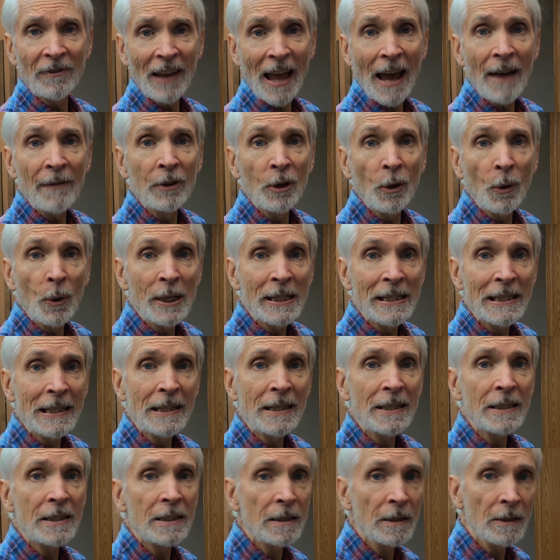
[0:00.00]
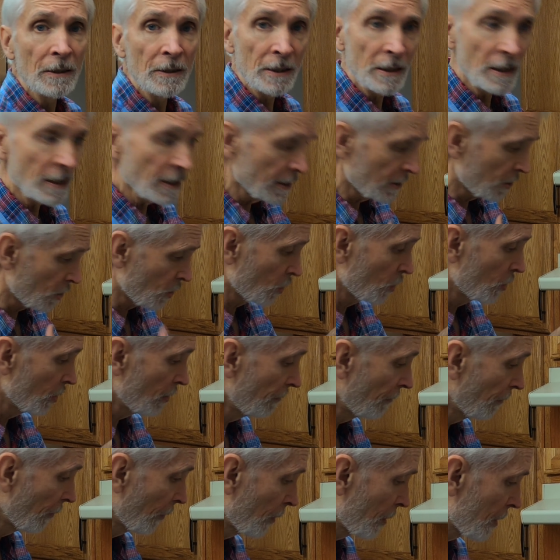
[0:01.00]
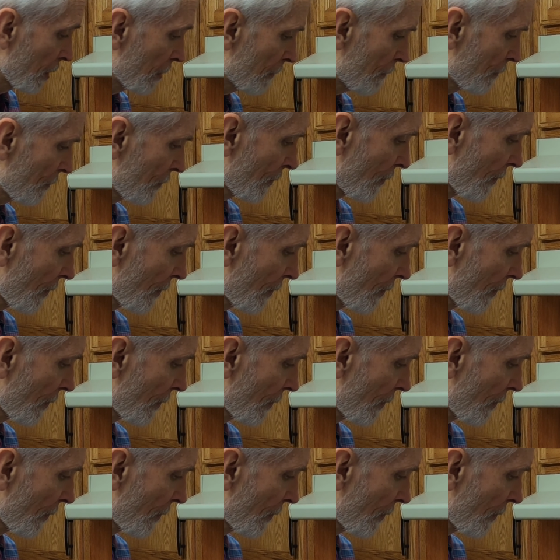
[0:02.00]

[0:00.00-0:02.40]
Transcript: flavonoids in it, so it's good for you.